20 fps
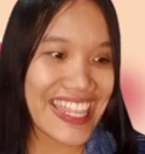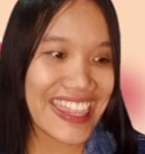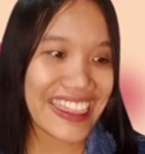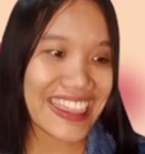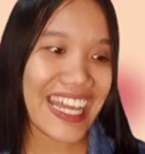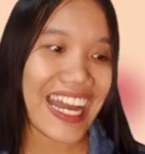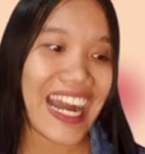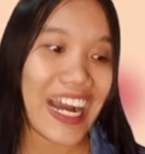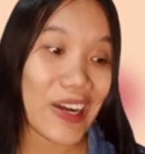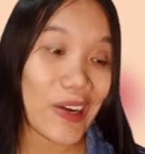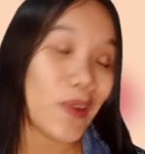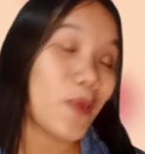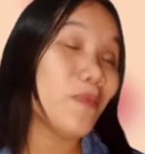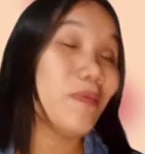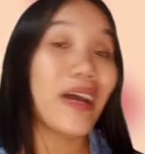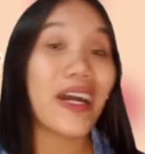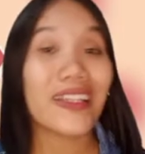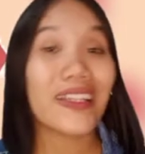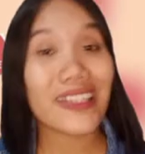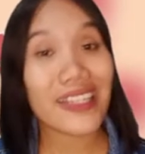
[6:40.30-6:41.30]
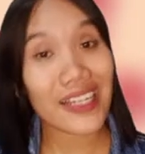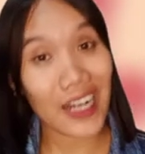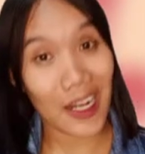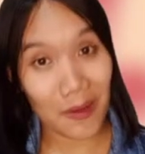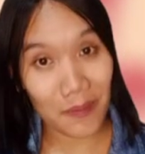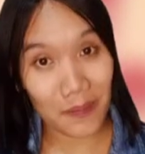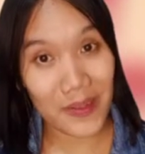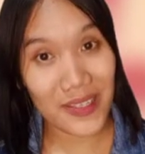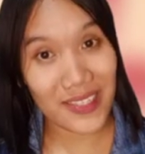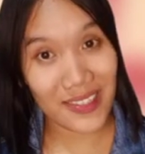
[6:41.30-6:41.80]
now, body
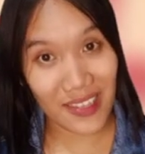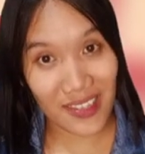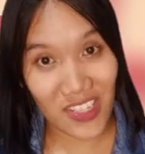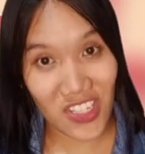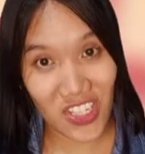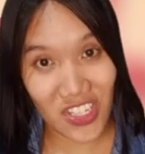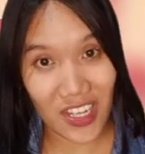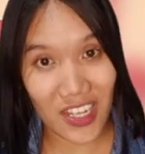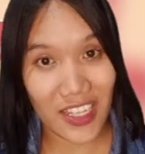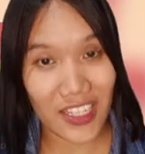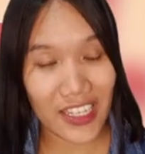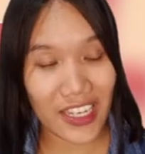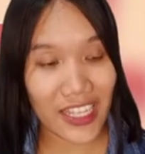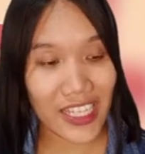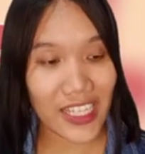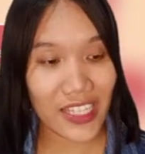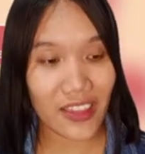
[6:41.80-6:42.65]
composition.